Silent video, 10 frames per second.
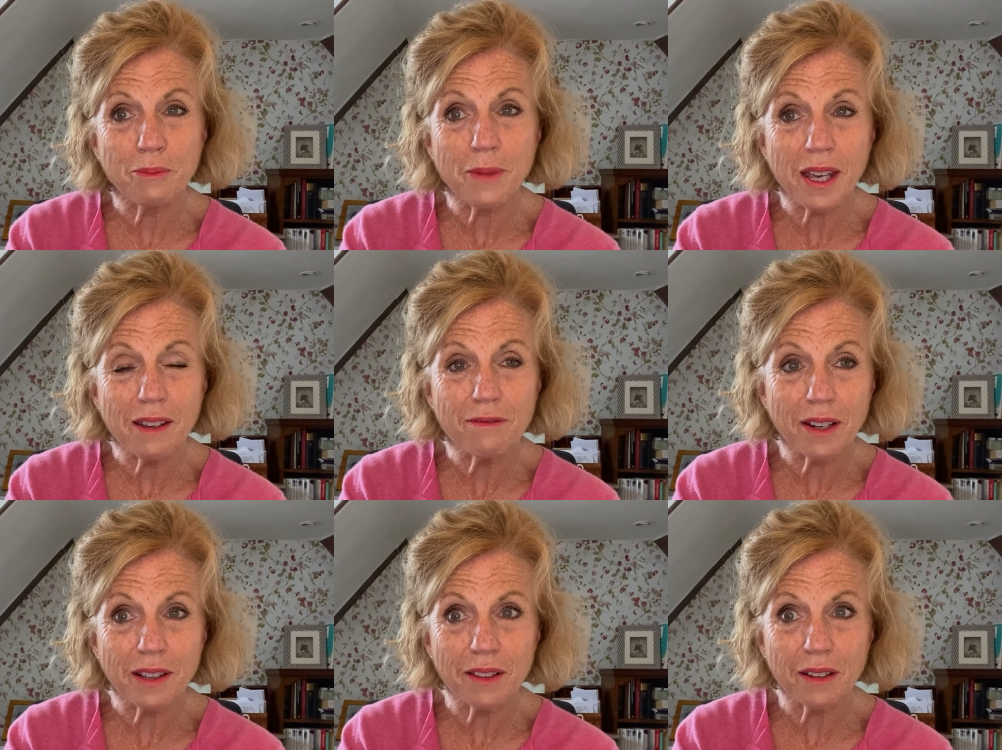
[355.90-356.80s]
me
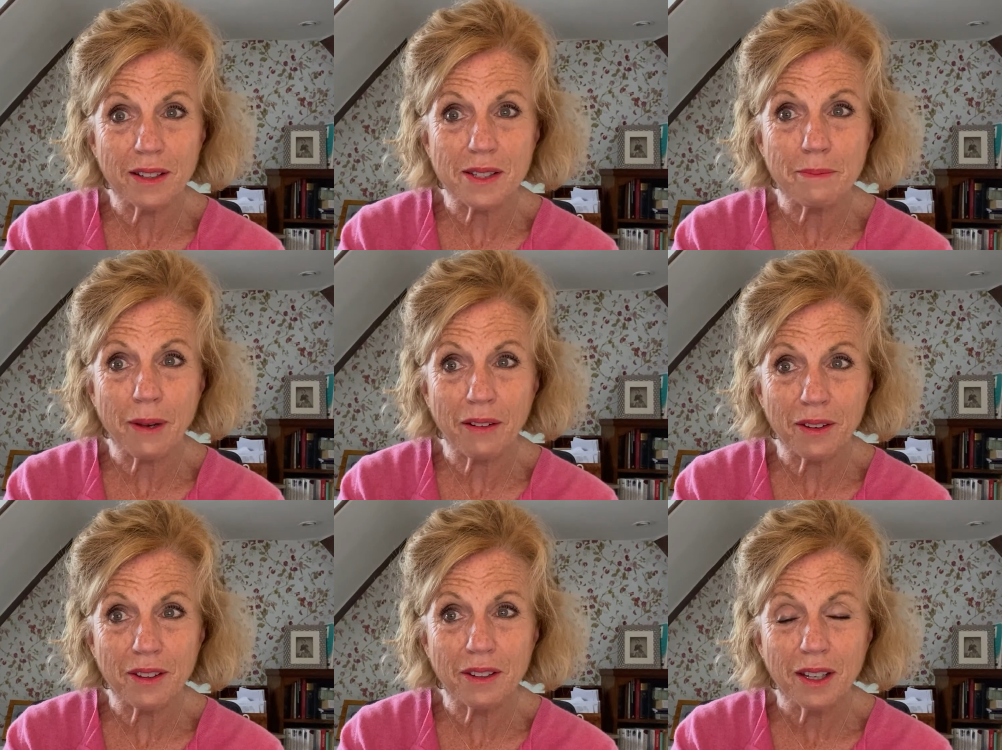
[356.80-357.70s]
running the London
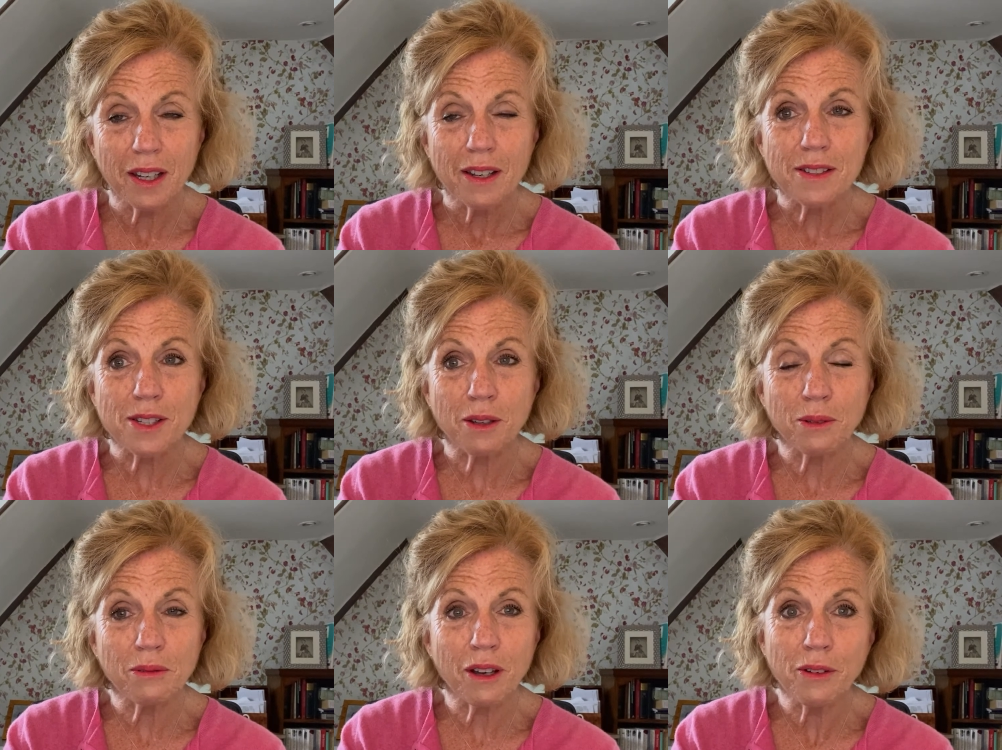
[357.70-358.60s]
Marathon.
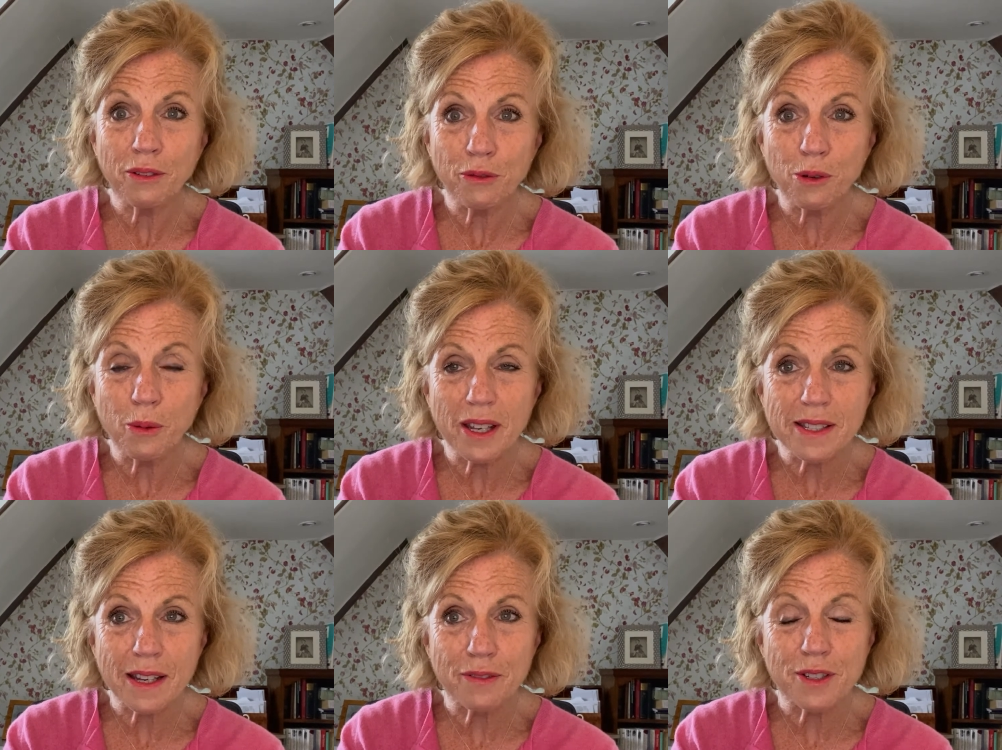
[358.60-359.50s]
So only 4
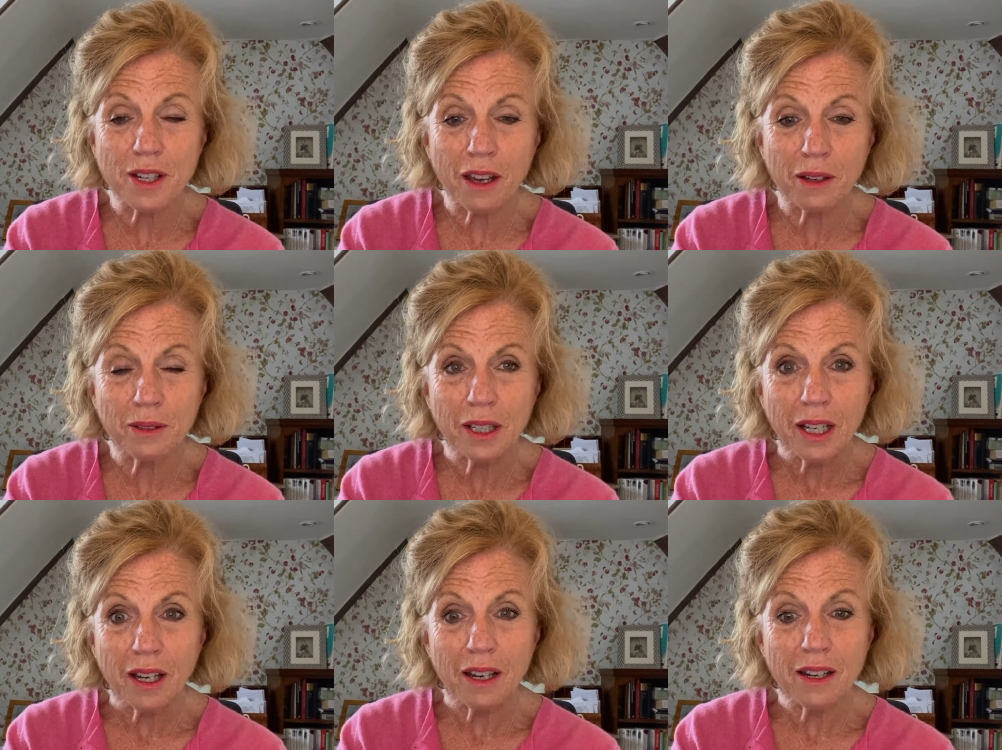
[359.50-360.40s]
weeks left to go.
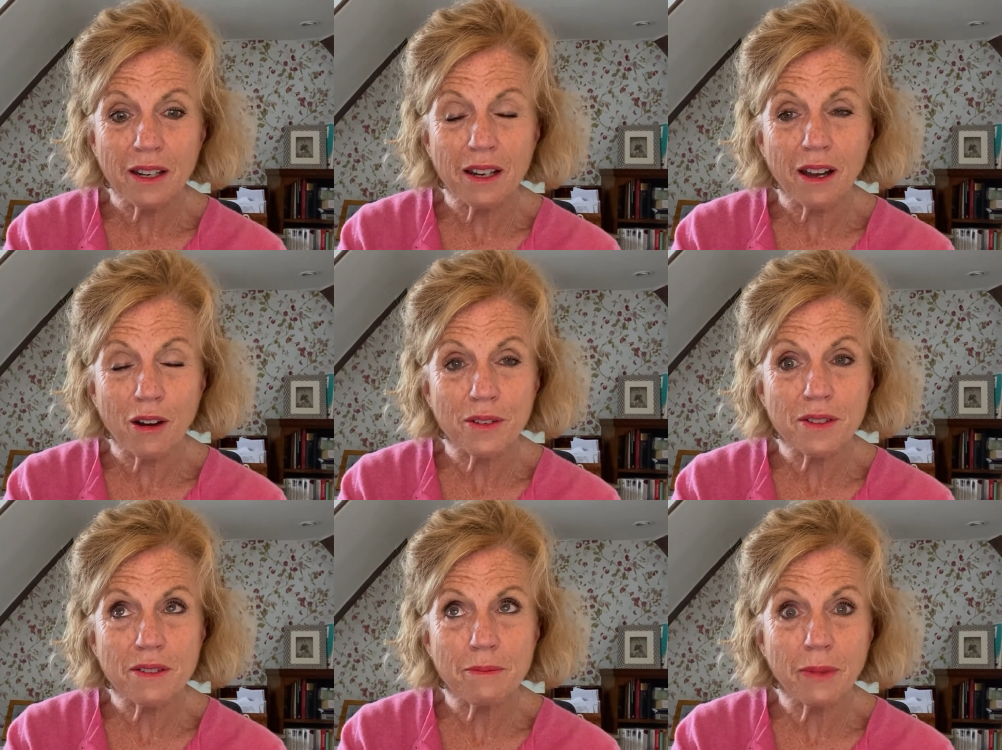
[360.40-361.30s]

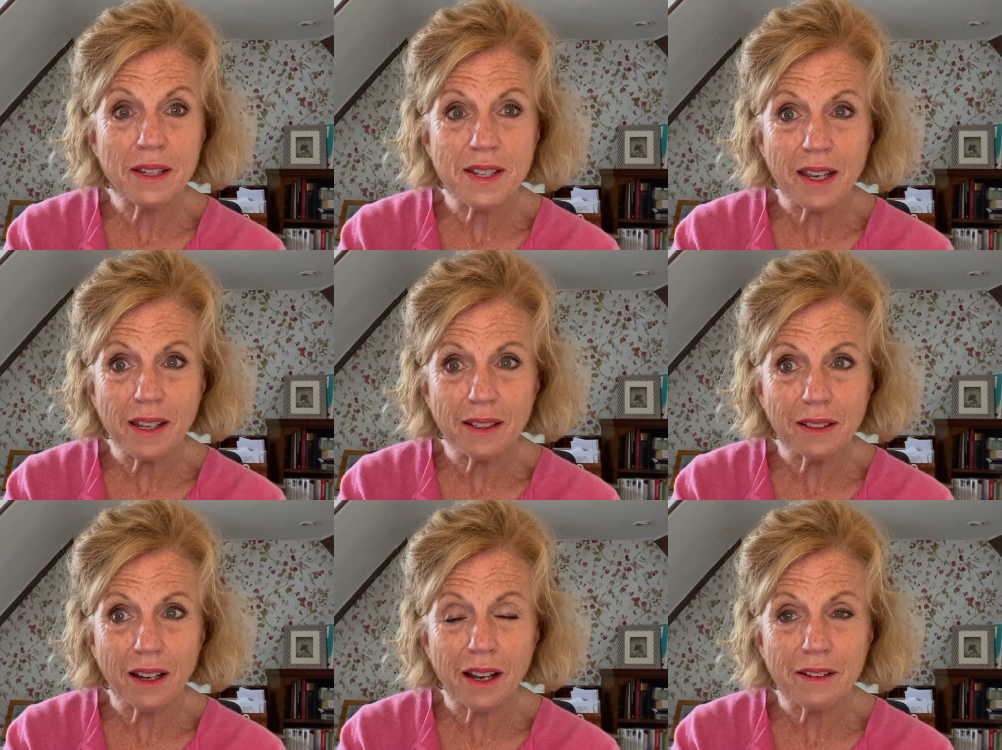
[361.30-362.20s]
On Monday,
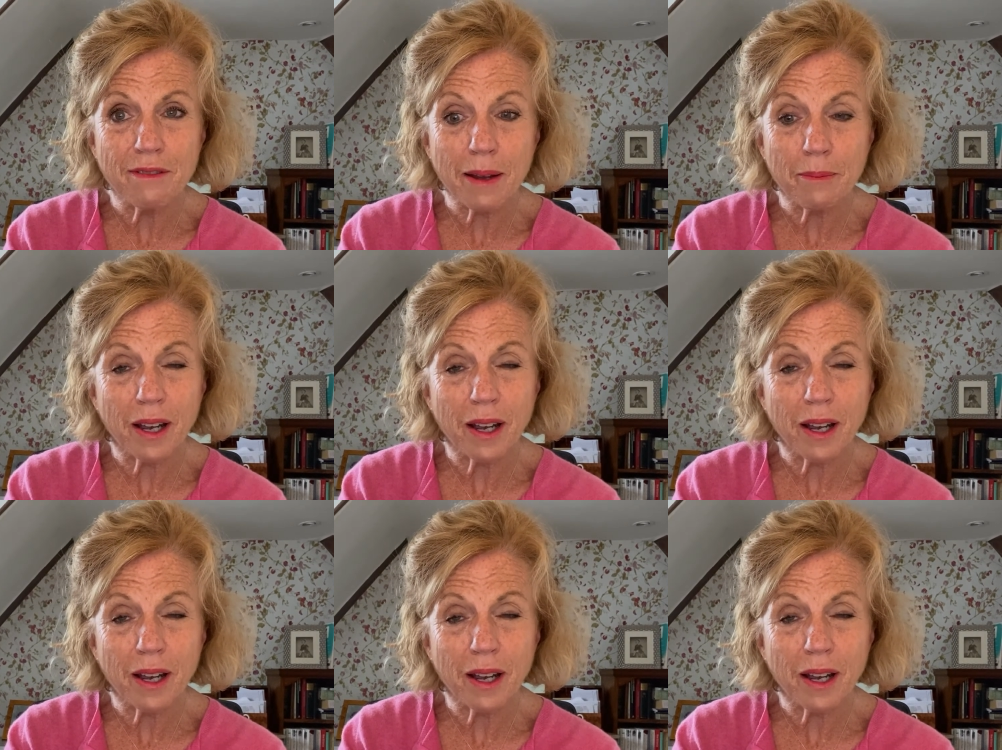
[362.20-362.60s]
I ran